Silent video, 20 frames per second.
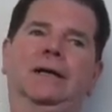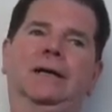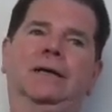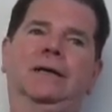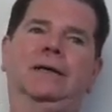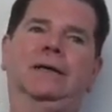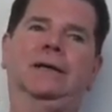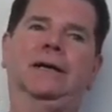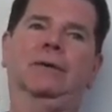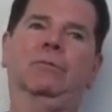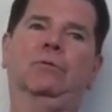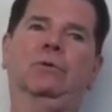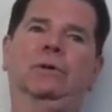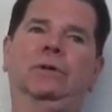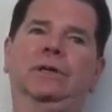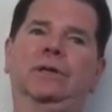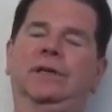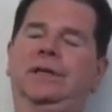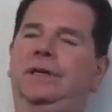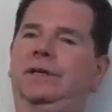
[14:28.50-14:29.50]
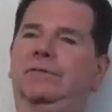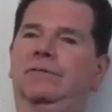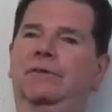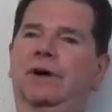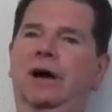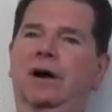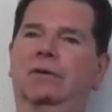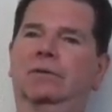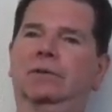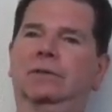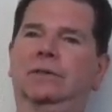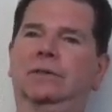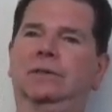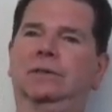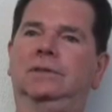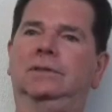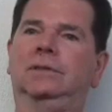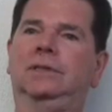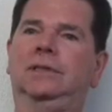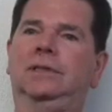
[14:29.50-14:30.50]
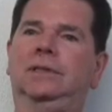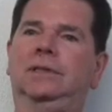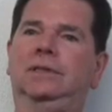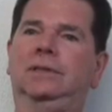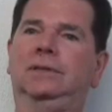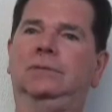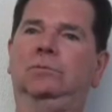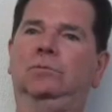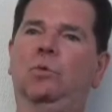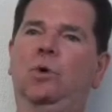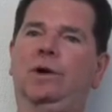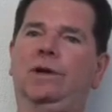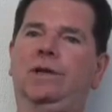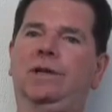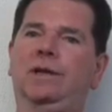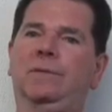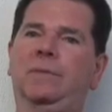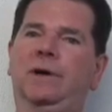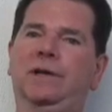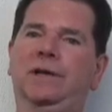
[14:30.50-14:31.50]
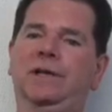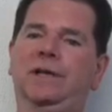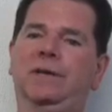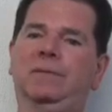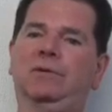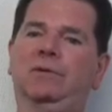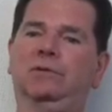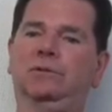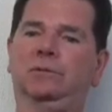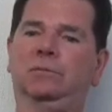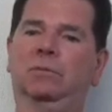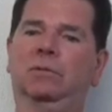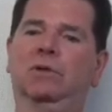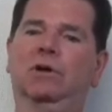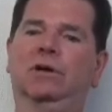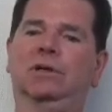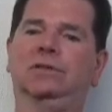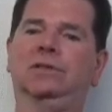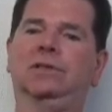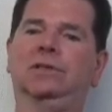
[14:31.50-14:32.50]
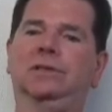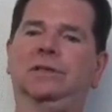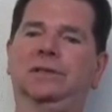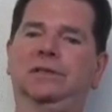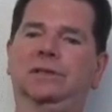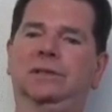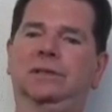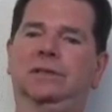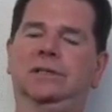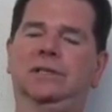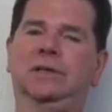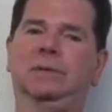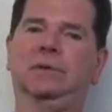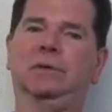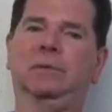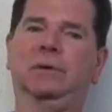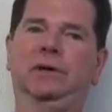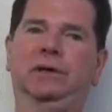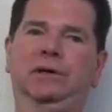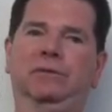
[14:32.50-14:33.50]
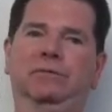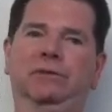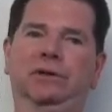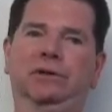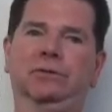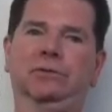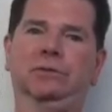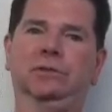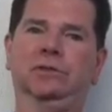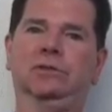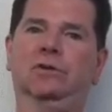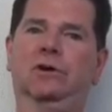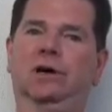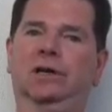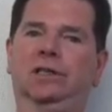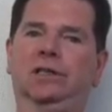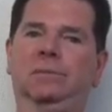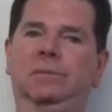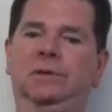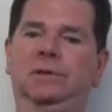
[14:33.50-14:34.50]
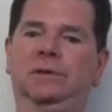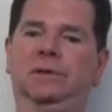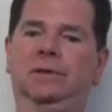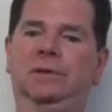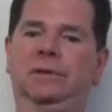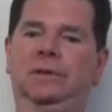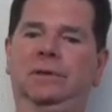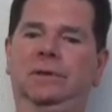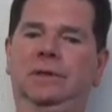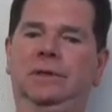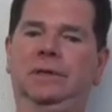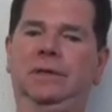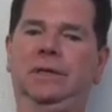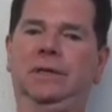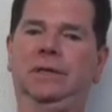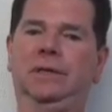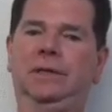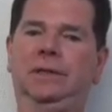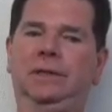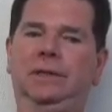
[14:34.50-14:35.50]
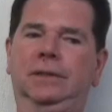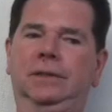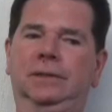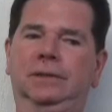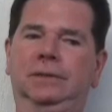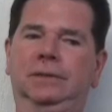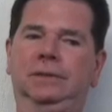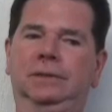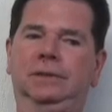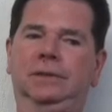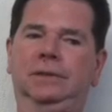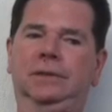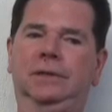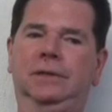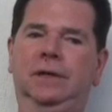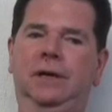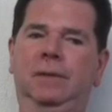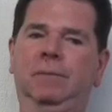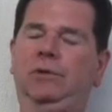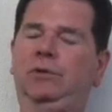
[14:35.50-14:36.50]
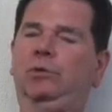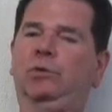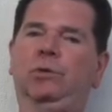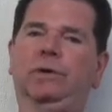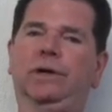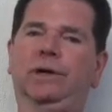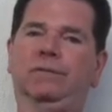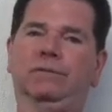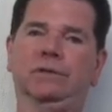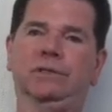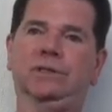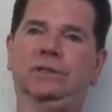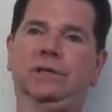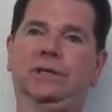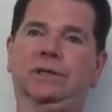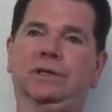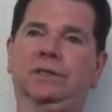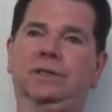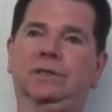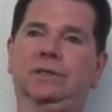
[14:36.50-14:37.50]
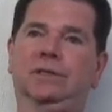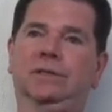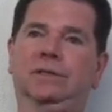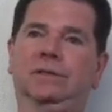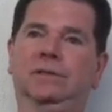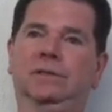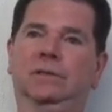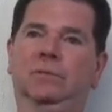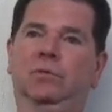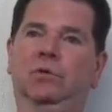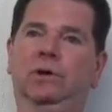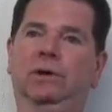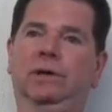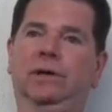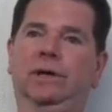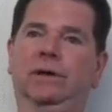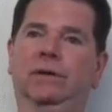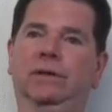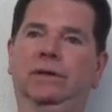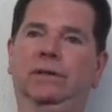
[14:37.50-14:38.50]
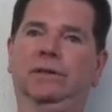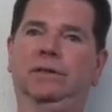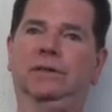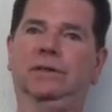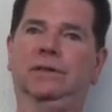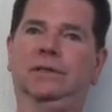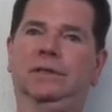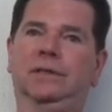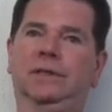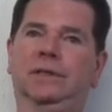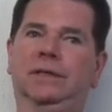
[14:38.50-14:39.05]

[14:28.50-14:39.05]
I really didn't get involved in it. And then one day my neighbor, who belongs to the Disabled American Veterans, talked to me. And I've been doing it ever since, to the point now that it